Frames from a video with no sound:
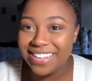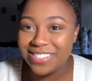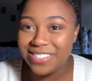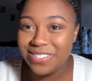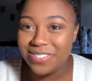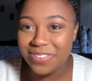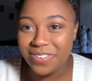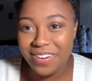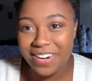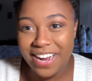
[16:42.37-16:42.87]

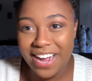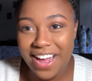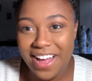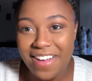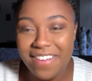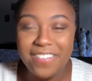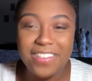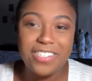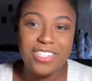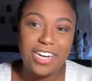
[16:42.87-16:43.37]
story
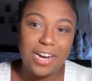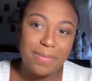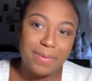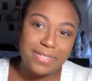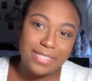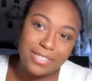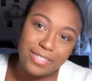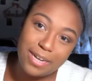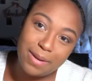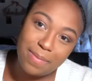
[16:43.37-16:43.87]
of
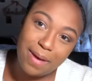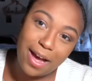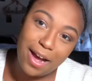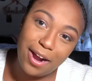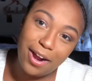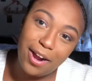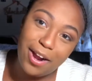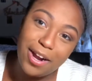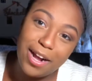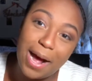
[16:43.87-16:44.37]
Jeremy's secret
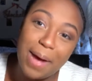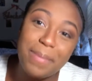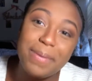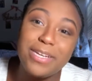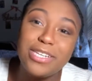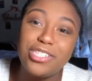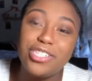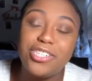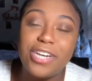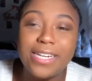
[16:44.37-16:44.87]
admirer
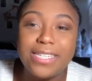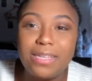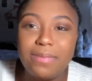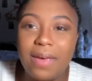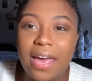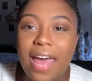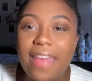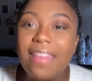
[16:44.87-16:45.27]
coming straight to me.